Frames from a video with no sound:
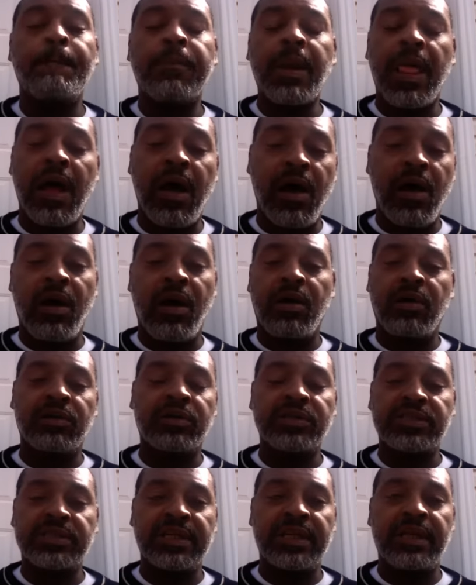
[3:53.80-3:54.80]

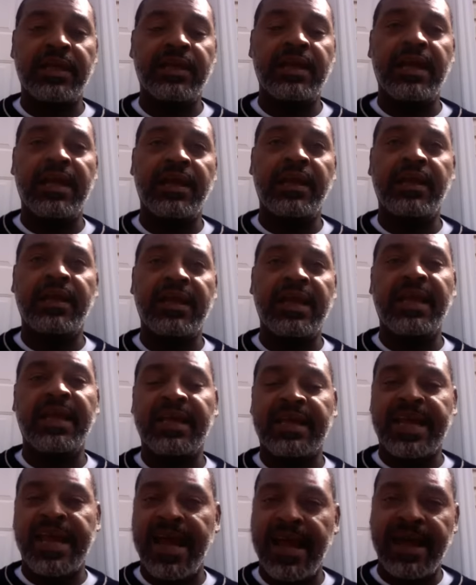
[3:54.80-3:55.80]
blogs
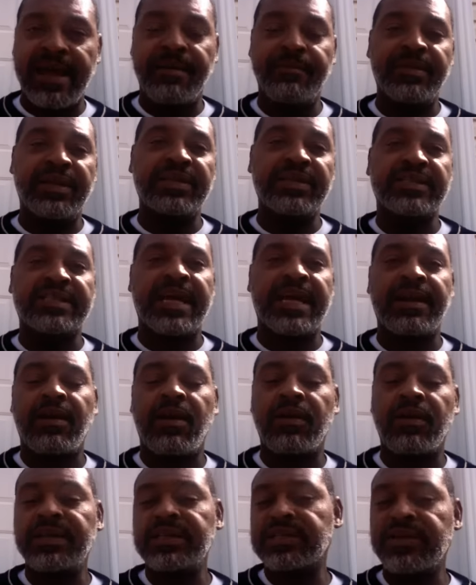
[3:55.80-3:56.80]
and comments on
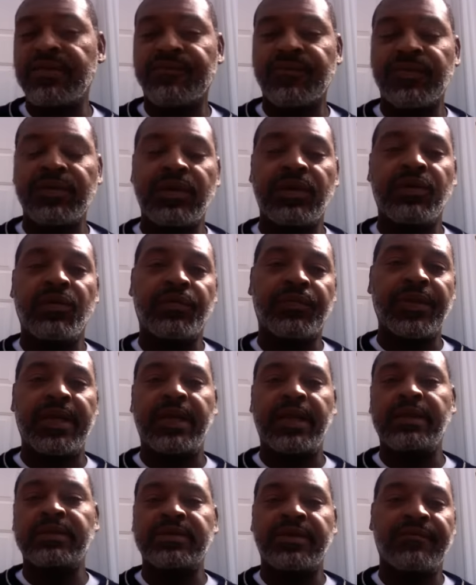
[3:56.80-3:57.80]
all these different little
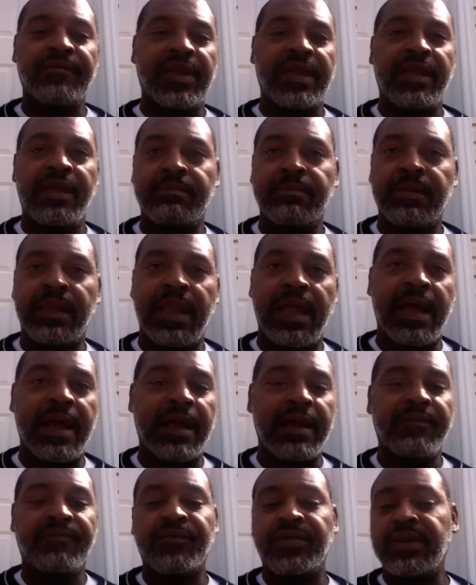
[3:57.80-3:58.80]
things of M
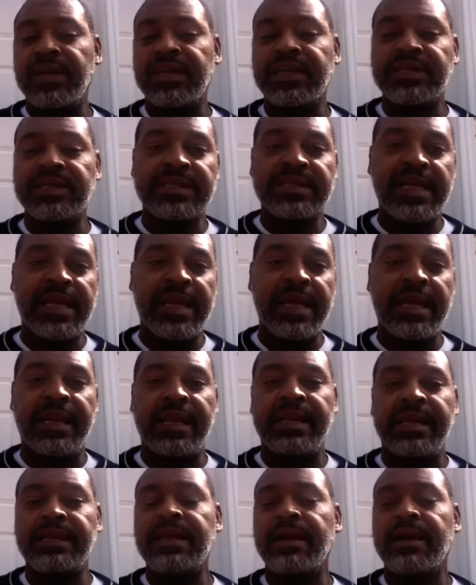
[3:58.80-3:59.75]
Life and the Gazette and